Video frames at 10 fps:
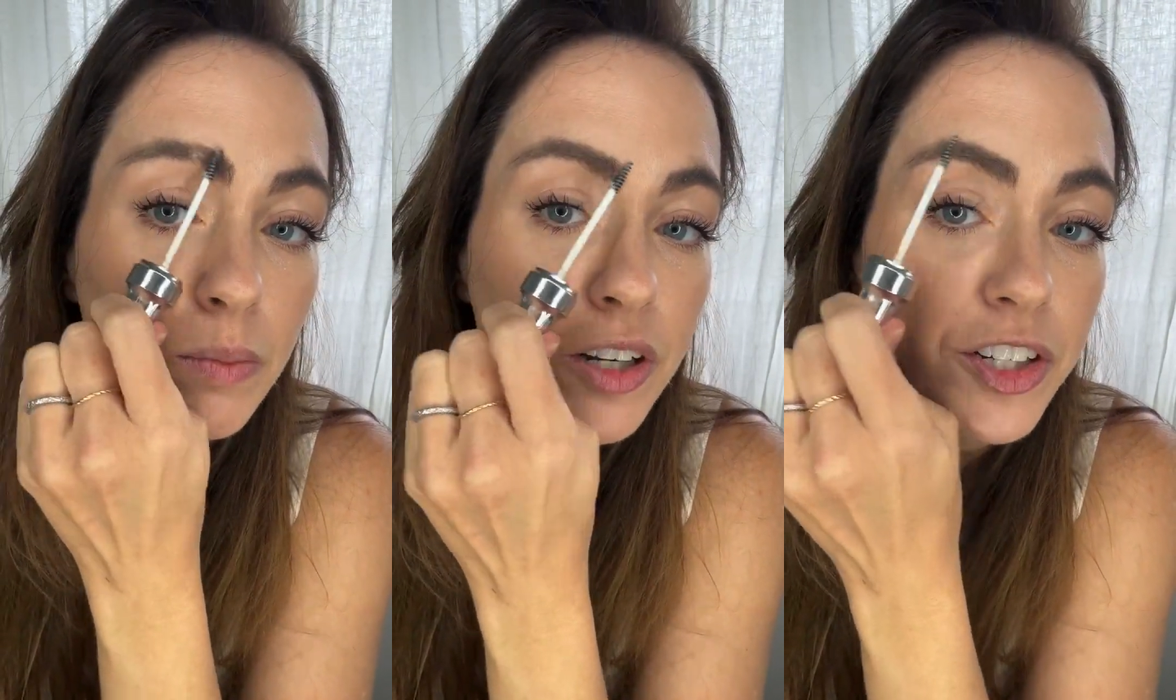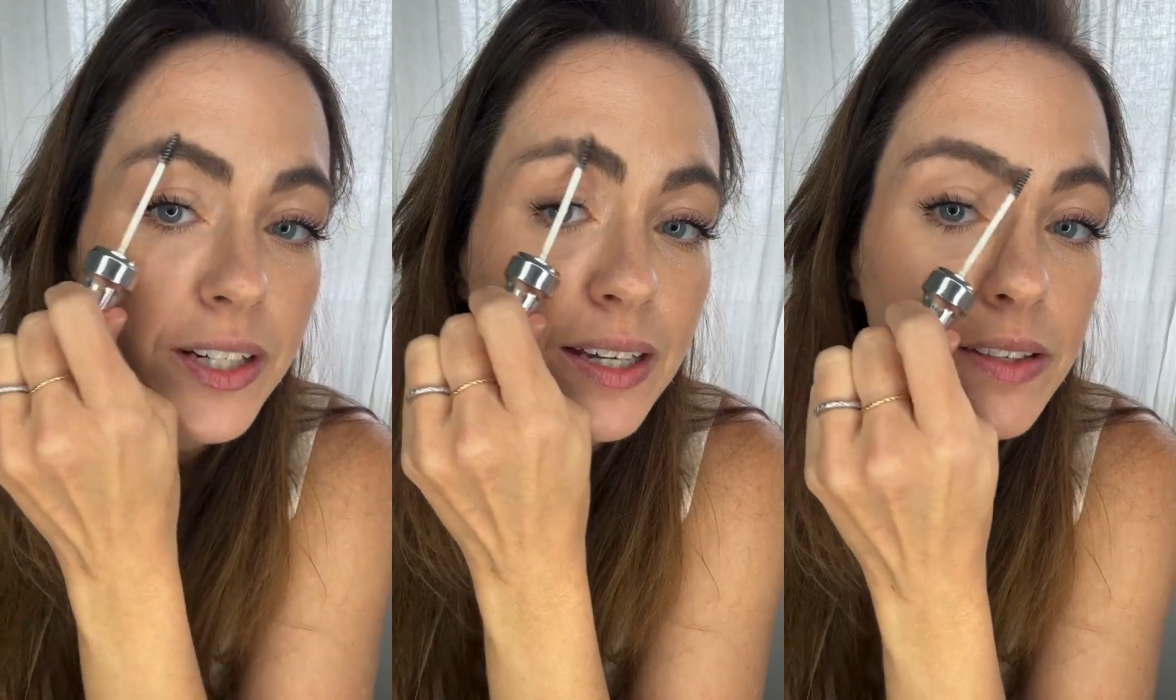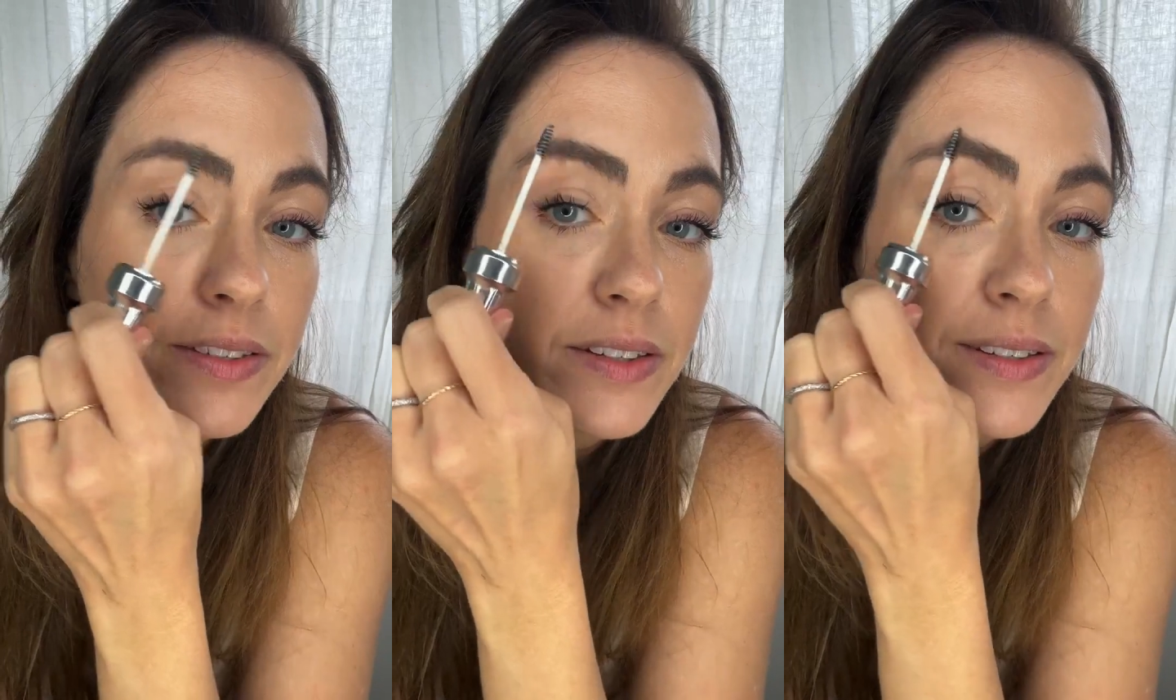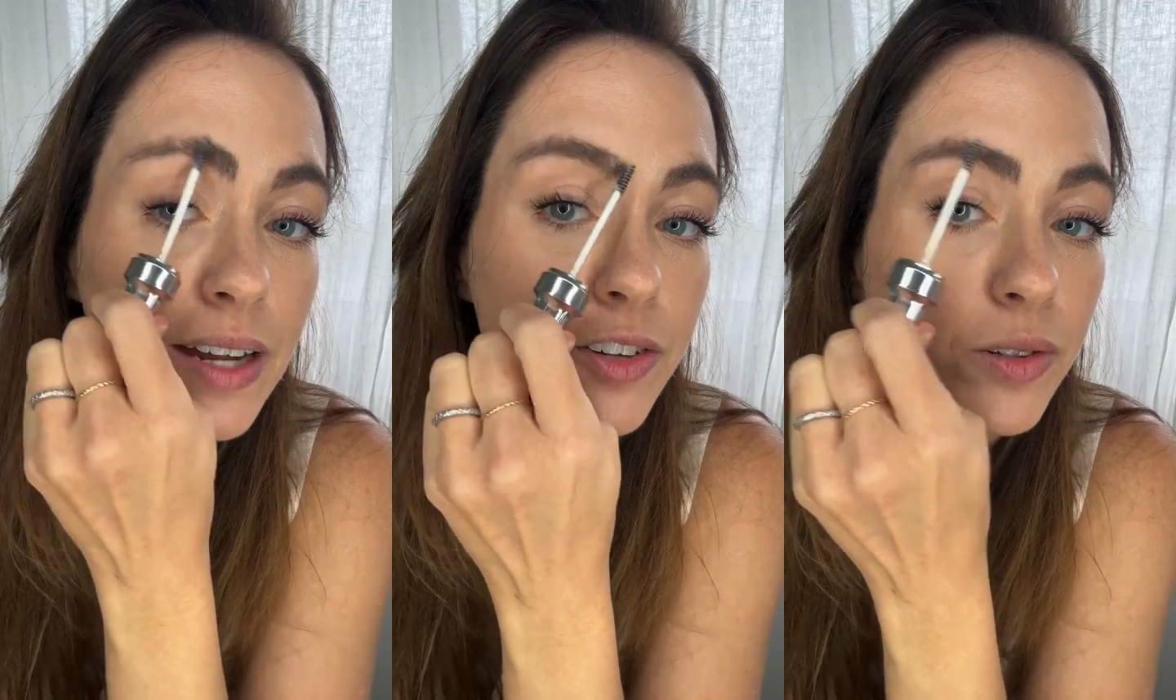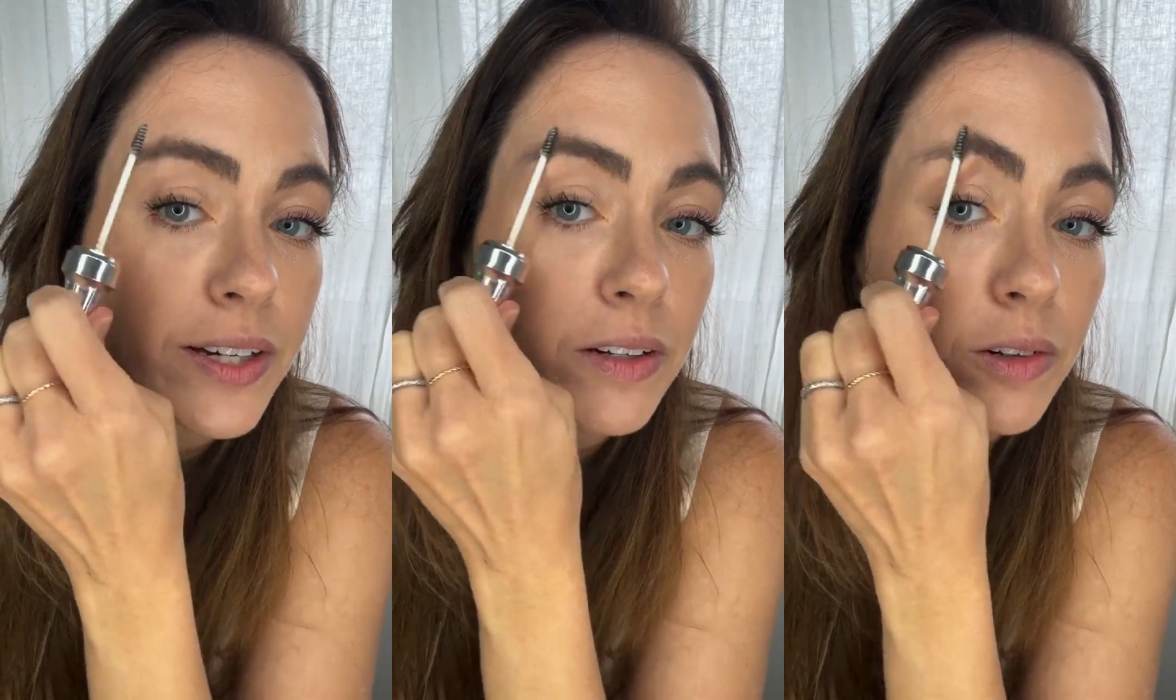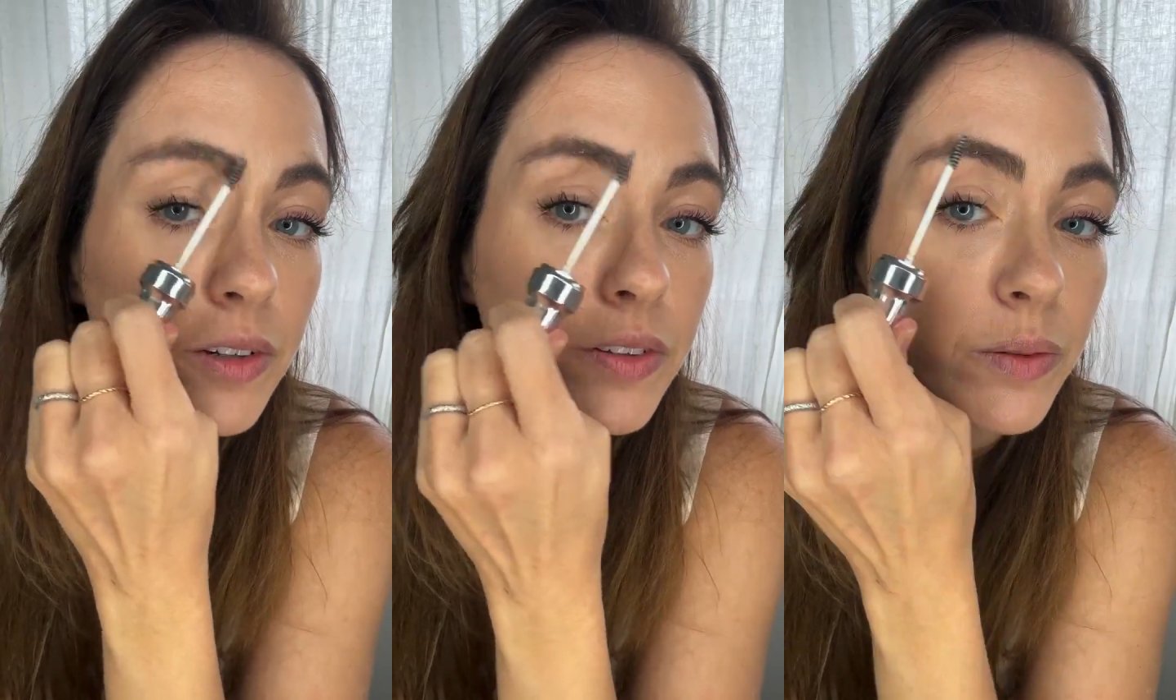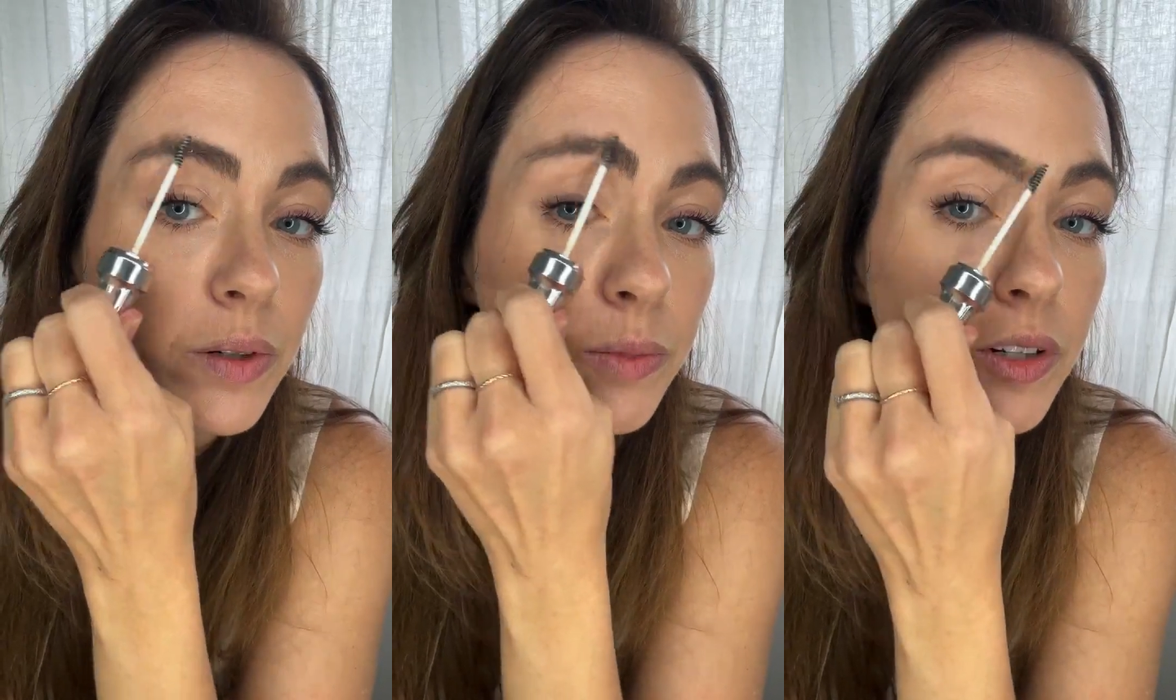Brush it against its natural hair growth
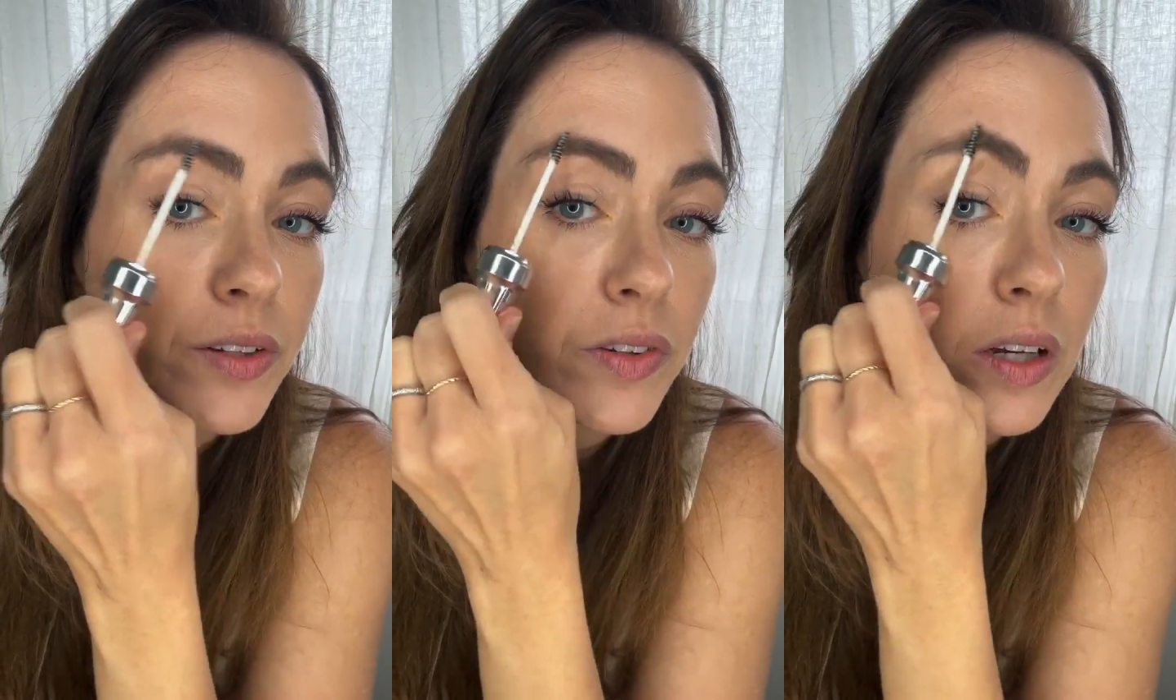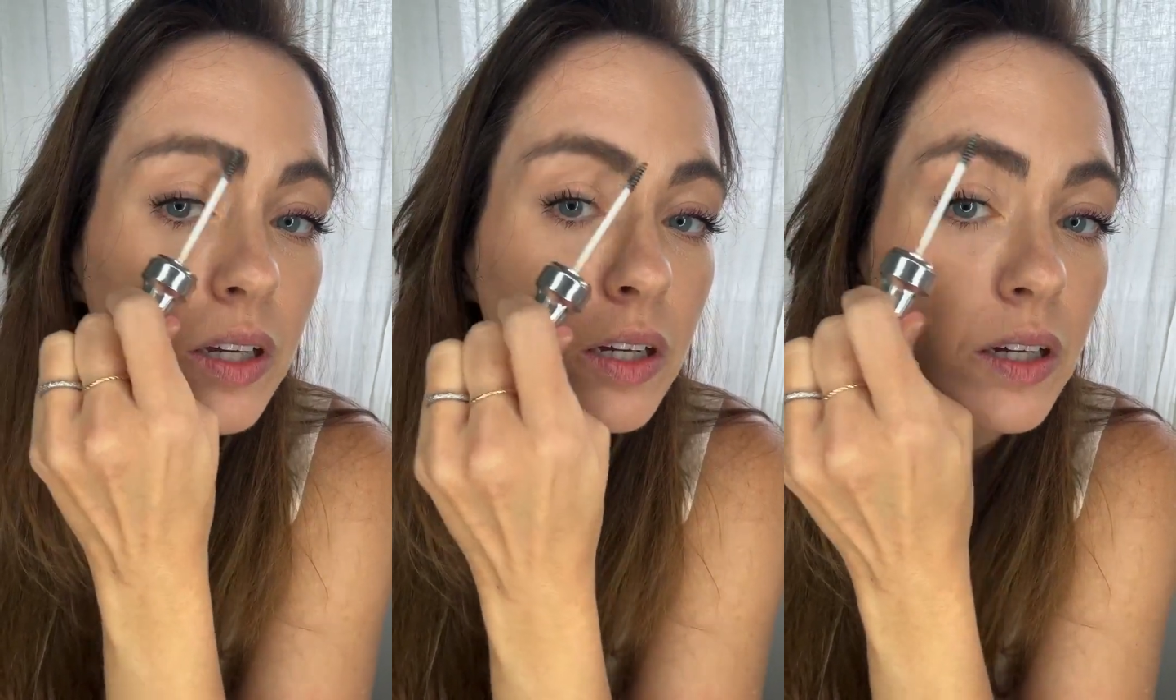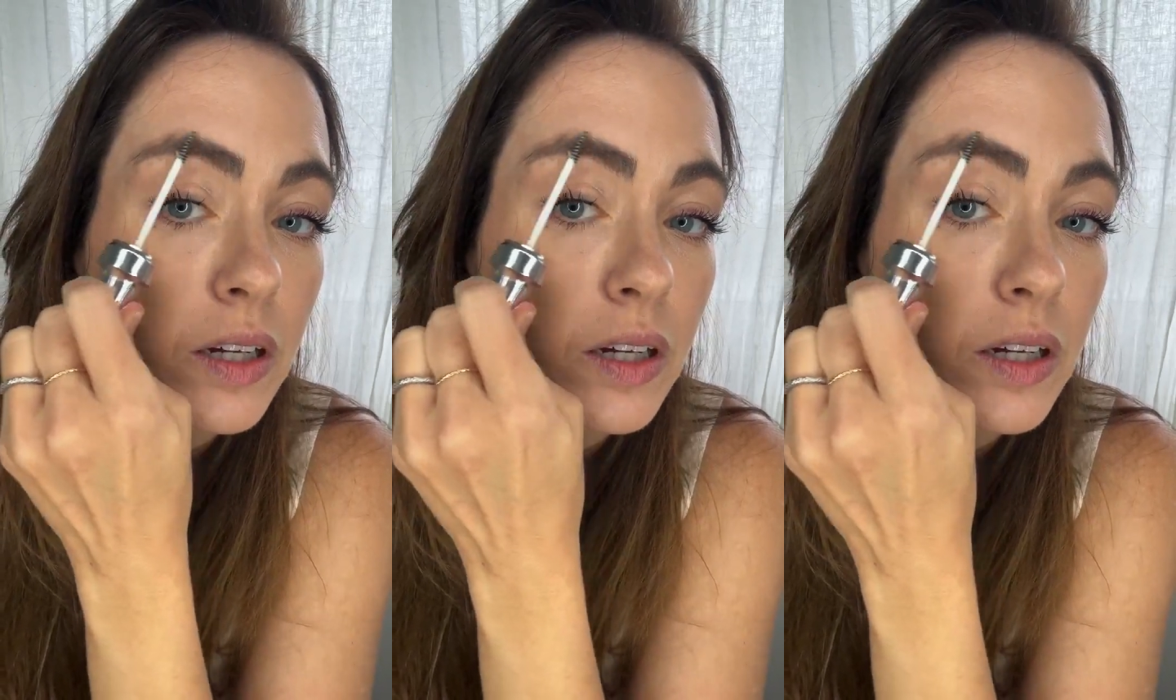is what I'm trying to say.